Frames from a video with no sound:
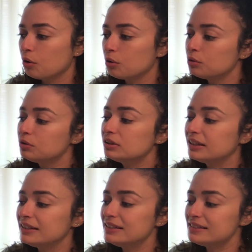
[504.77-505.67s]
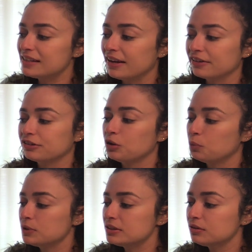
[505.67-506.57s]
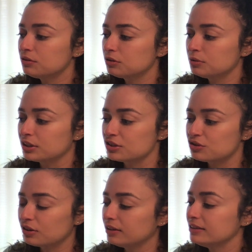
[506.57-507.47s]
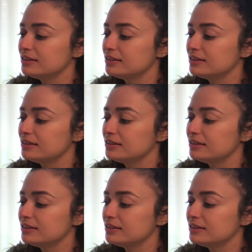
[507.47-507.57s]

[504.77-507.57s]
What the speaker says: Old Lady Scarecrow whistled through her straw